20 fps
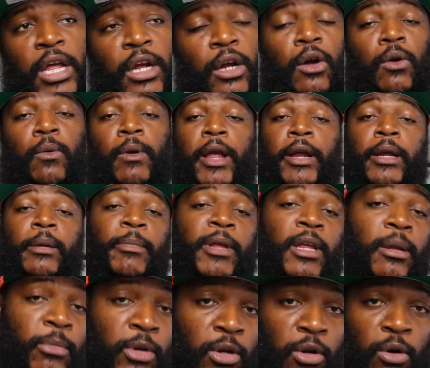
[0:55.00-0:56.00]
gonna
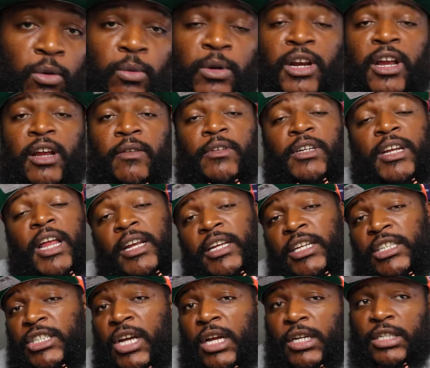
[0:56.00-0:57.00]
recommend me or whatever, and I
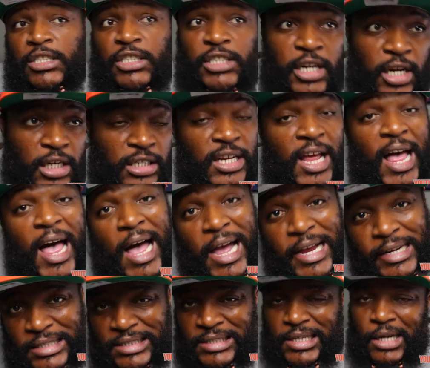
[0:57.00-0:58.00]
need y'all to share it to
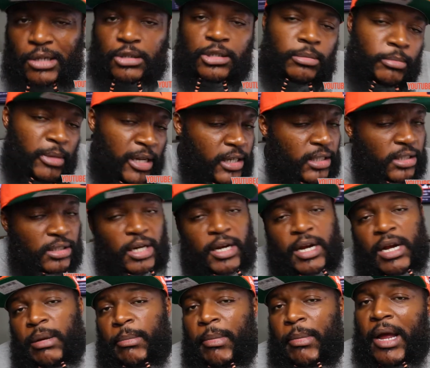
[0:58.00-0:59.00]
all your social media so
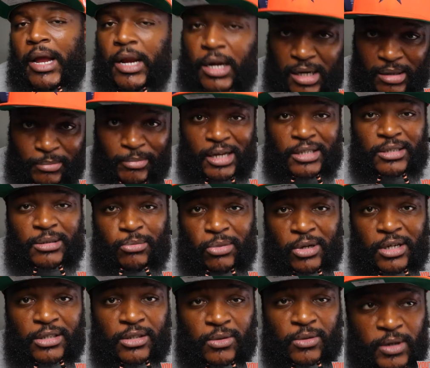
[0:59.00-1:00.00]
everybody know about your
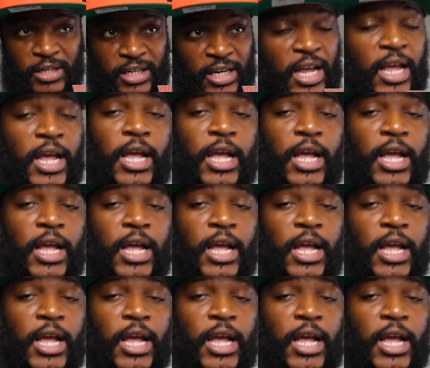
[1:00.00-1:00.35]
boy Twigga.